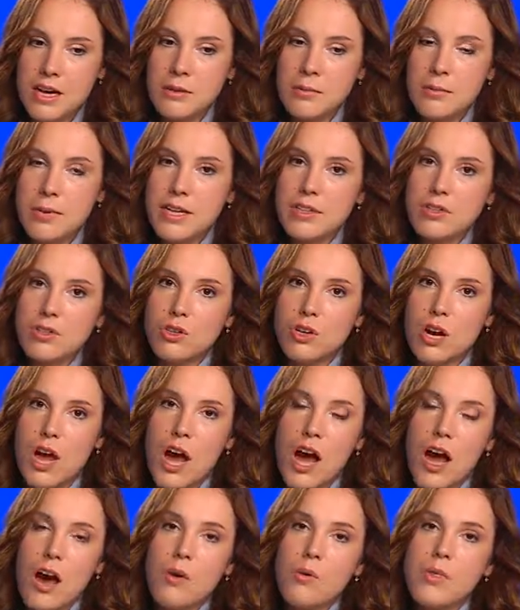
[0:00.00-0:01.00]
based on
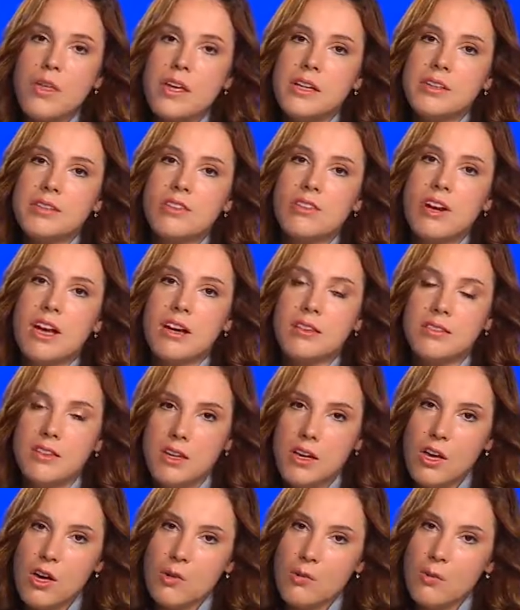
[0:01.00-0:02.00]
how they interact
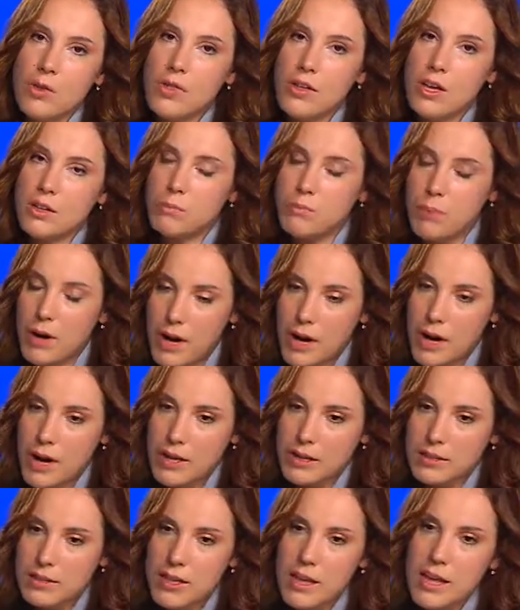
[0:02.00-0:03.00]
with that
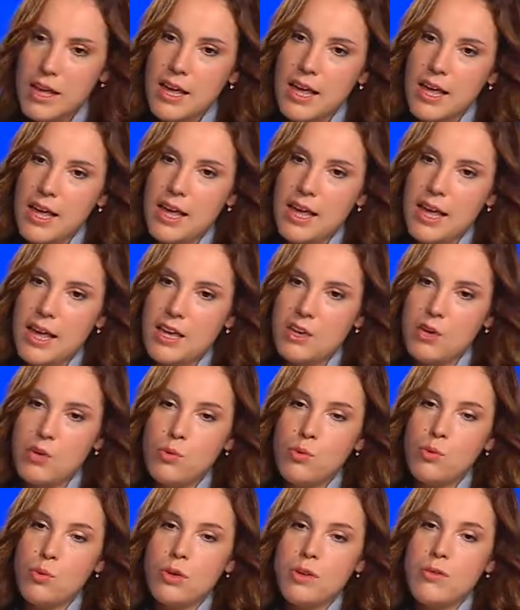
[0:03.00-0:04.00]
product,
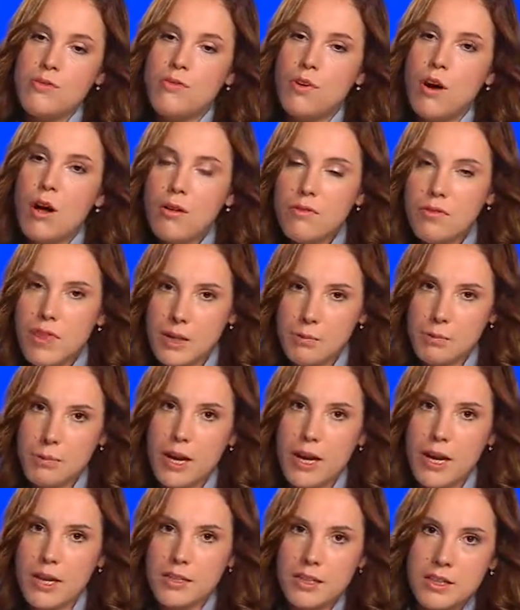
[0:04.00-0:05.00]
you evolve that
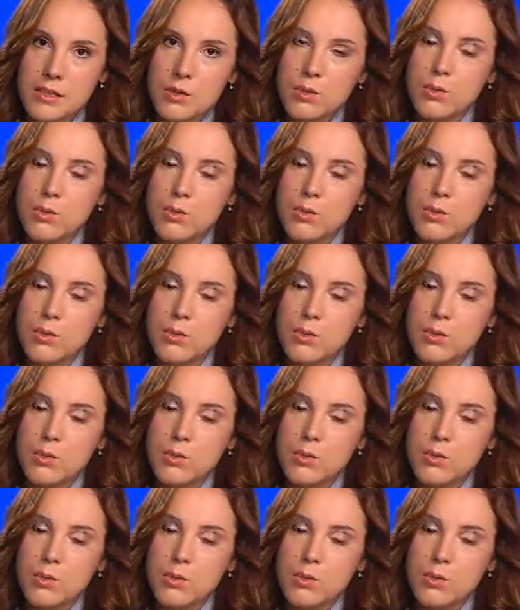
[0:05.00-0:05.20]
product into